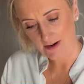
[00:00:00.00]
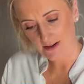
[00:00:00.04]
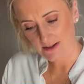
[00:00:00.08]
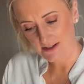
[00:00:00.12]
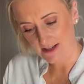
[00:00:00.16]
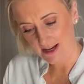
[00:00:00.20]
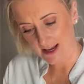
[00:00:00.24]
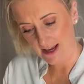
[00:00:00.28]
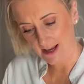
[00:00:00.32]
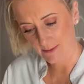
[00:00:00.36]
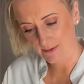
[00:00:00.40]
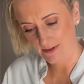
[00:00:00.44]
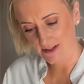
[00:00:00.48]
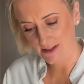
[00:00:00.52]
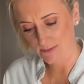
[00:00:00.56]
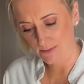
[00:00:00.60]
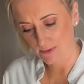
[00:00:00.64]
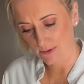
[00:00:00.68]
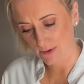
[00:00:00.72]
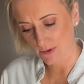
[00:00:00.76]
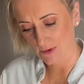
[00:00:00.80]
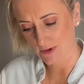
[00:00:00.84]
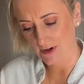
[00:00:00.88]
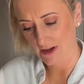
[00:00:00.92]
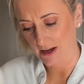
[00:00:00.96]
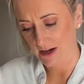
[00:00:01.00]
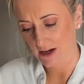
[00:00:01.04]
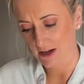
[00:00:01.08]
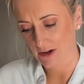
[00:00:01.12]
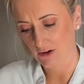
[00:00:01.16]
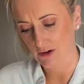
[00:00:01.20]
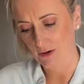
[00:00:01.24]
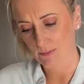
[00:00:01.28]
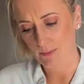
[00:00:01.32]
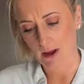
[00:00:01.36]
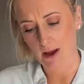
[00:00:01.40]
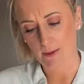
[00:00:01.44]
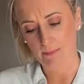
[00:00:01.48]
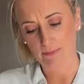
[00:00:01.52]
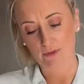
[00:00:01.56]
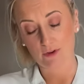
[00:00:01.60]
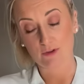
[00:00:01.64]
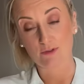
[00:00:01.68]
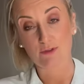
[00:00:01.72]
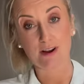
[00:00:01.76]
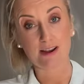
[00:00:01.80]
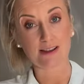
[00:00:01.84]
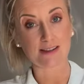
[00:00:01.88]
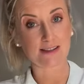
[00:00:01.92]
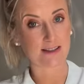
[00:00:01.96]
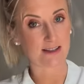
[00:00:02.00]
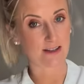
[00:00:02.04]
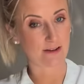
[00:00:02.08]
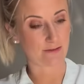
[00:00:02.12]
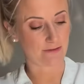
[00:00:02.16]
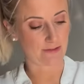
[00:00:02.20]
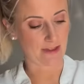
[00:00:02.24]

a tablespoon, and I'm going to pop the rest of